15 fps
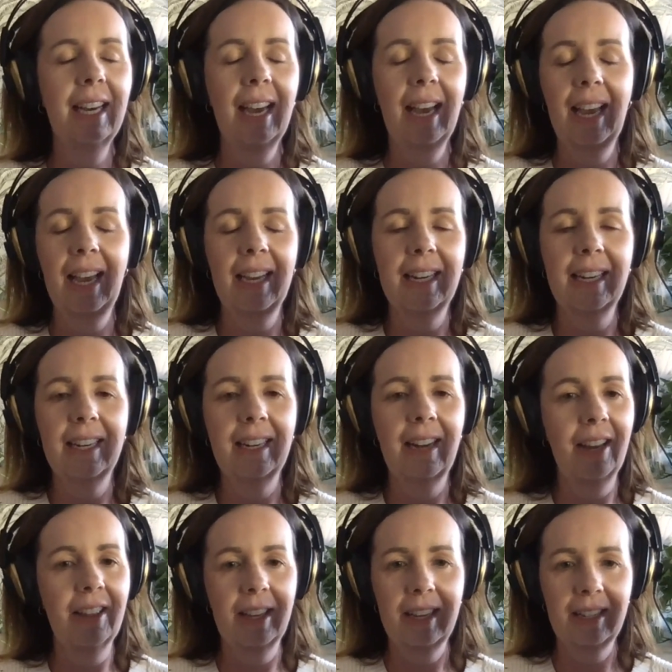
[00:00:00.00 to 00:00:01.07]
And I
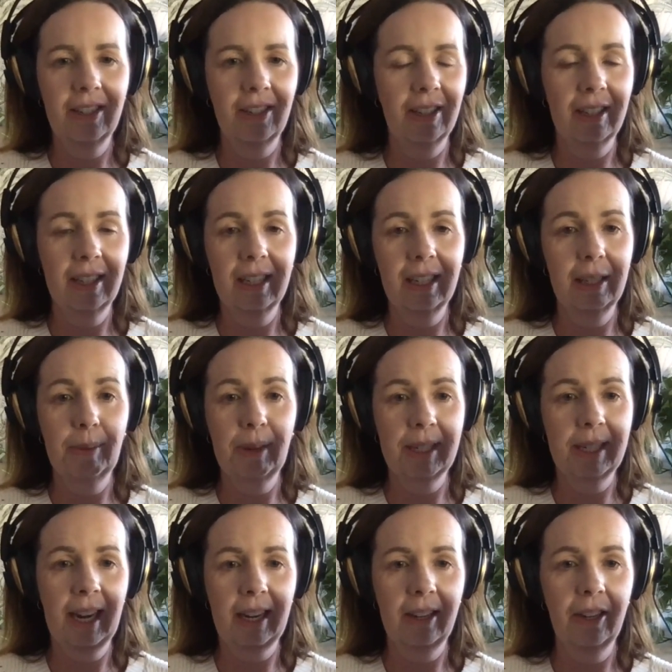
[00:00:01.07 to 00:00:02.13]
think it's just a
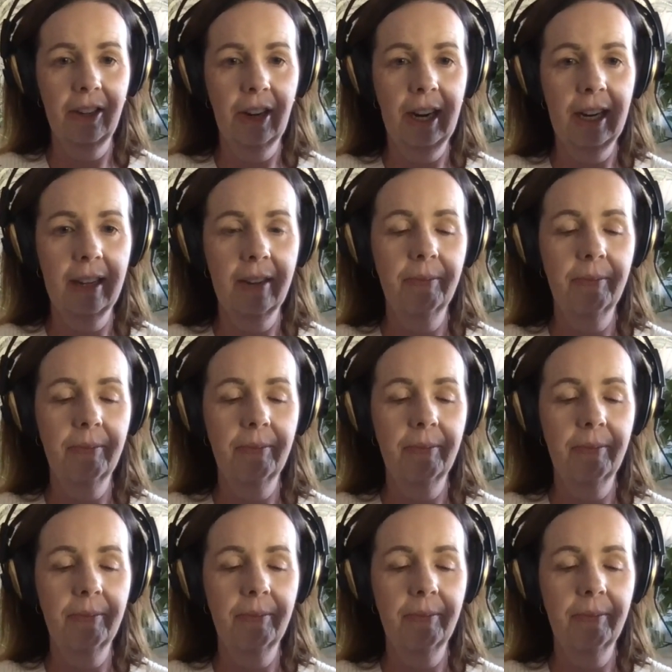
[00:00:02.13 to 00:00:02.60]
spectacular hike.